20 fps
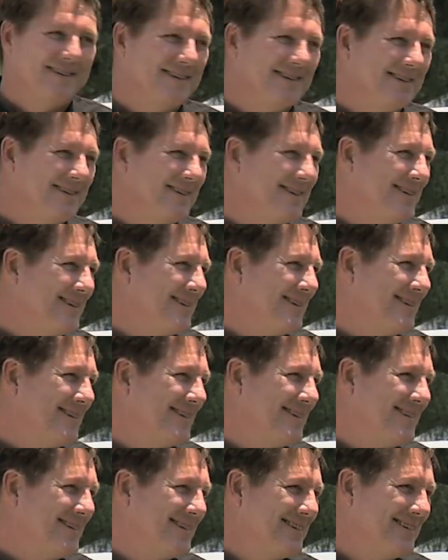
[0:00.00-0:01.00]

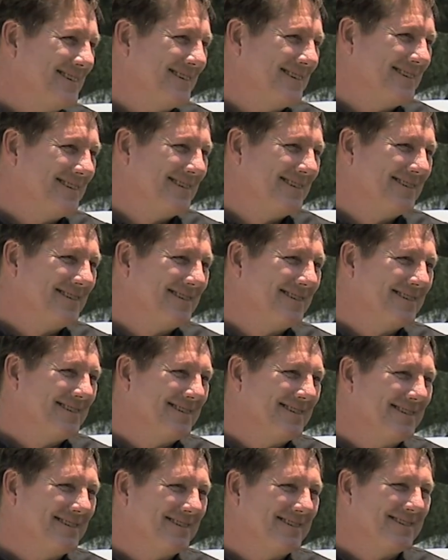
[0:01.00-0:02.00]

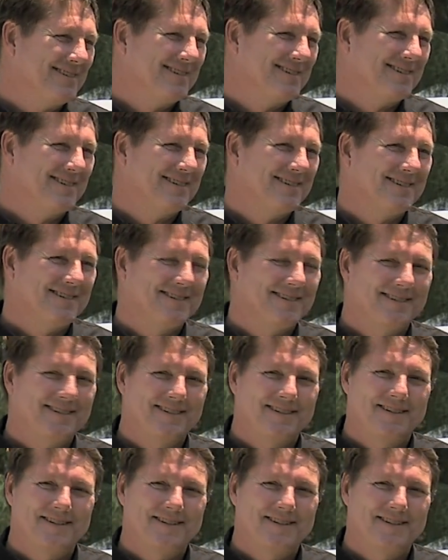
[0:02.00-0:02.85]
This person isn't speaking.